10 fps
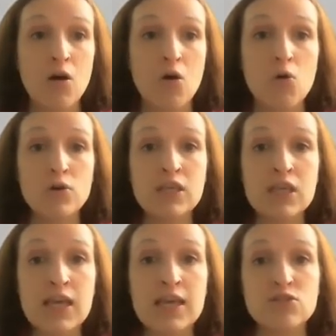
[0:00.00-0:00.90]

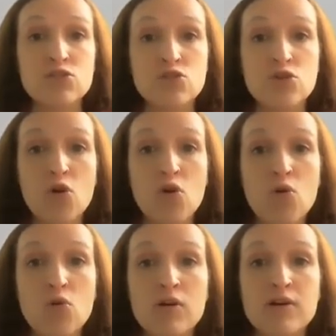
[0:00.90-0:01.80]
Okay,
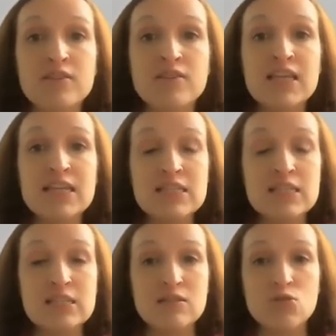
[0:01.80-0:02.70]
so
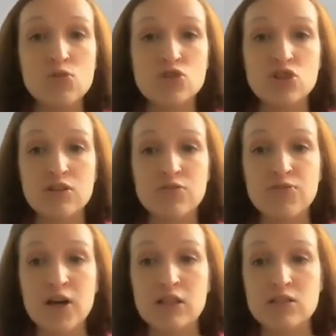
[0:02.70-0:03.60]
this logical
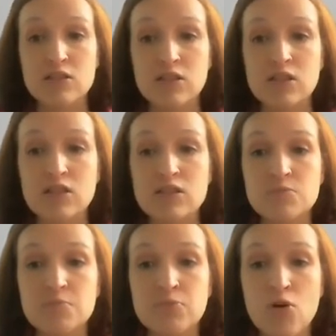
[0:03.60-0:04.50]
fallacy
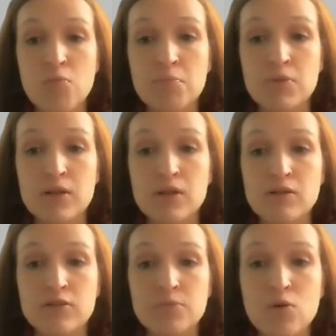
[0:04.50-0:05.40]
is probably
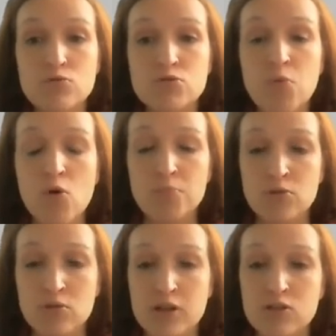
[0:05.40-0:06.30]
the most
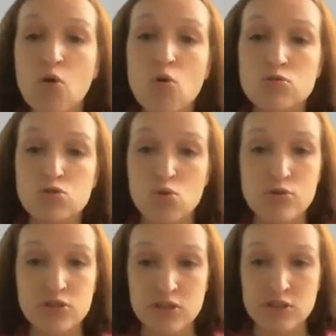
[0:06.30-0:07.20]
popular in all
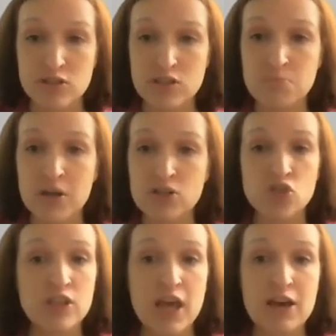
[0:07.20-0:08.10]
sources. It's
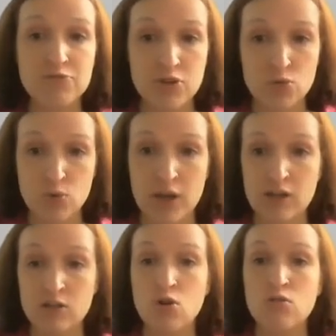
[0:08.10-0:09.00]
mentioned everywhere
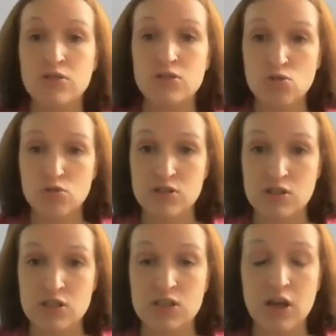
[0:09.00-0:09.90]
in all the sources that